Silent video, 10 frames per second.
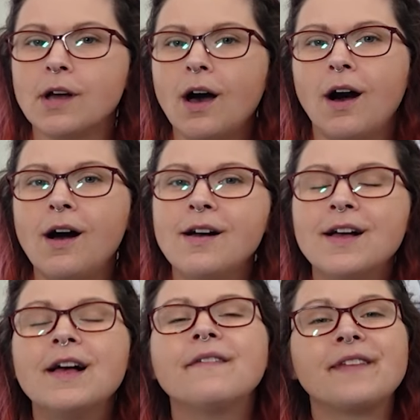are,
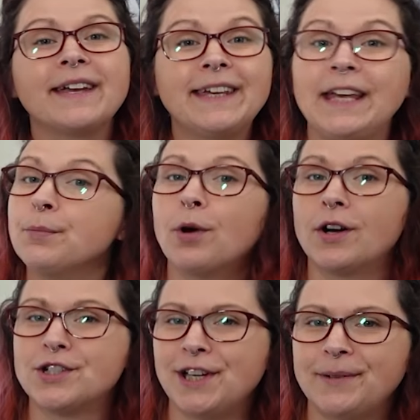then keep
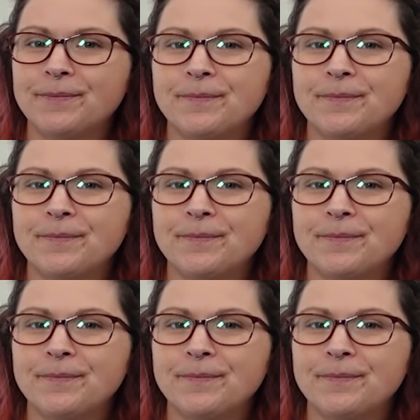watching.